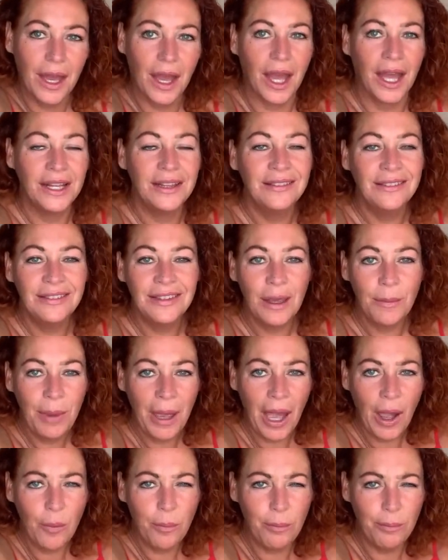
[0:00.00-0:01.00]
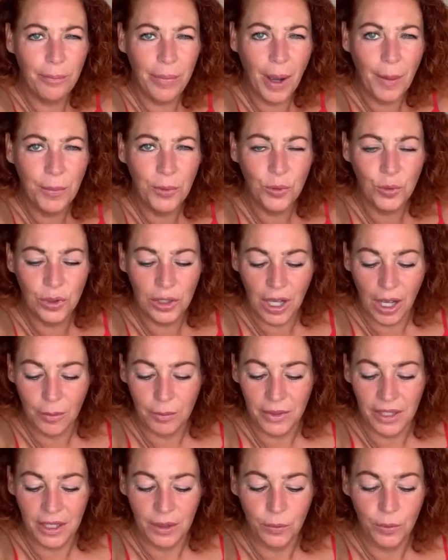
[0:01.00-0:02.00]
and somehow
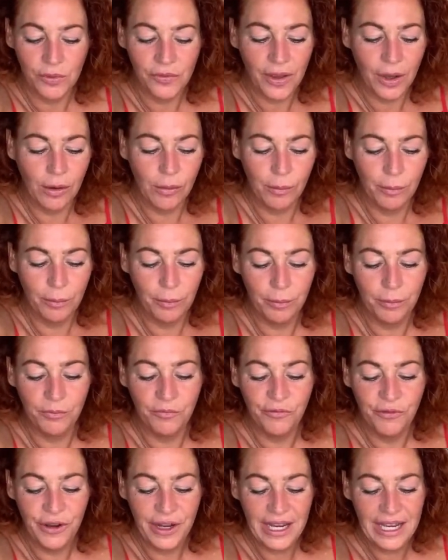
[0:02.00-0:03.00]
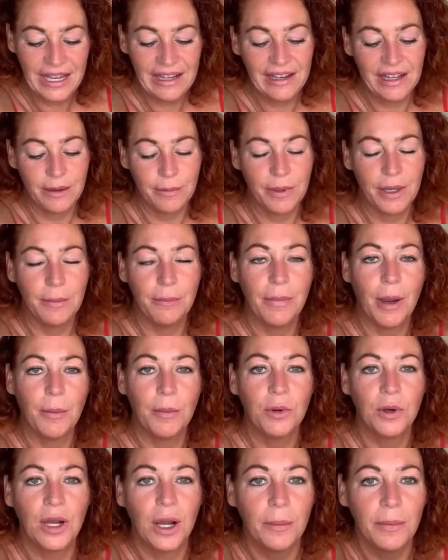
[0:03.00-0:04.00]
bubblegummy without really being
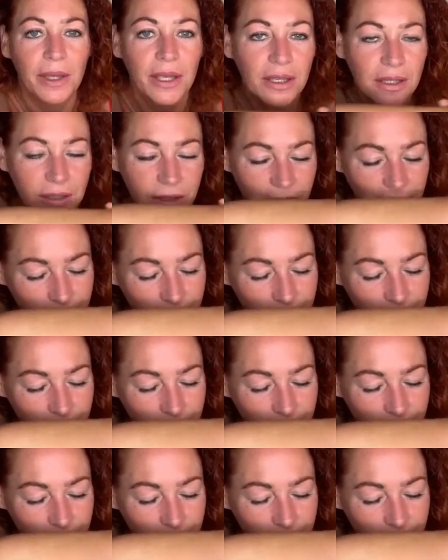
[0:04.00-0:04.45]
bubblegummy.